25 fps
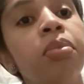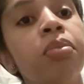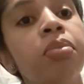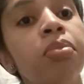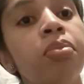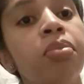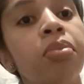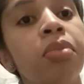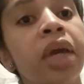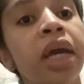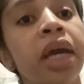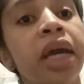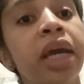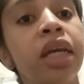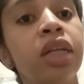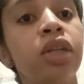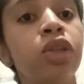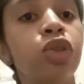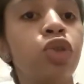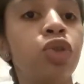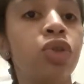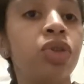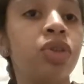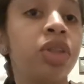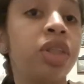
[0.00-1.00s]

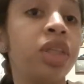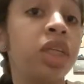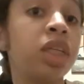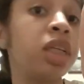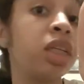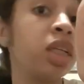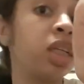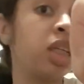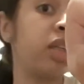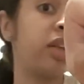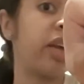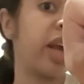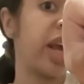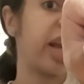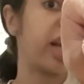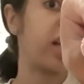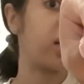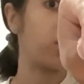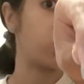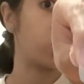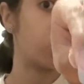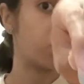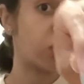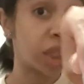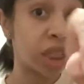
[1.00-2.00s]
Mandarin,
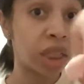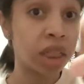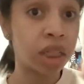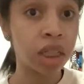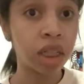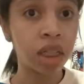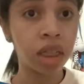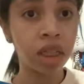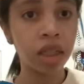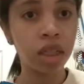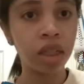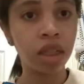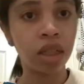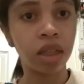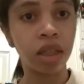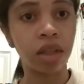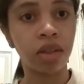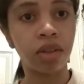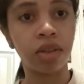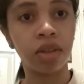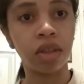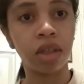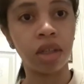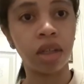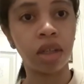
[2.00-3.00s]
tangerine. Let's
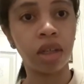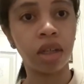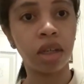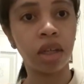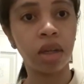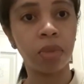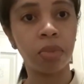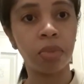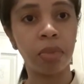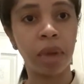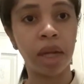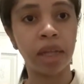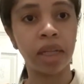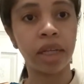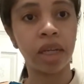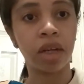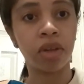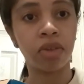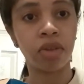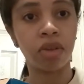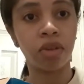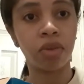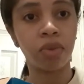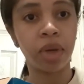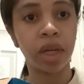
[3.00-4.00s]
see. My
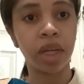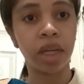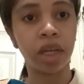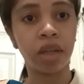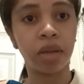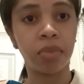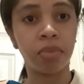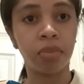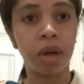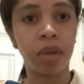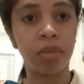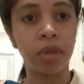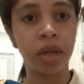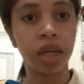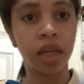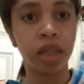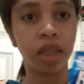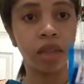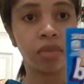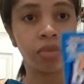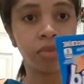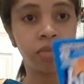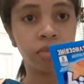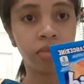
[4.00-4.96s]
nail's in the way. My bad.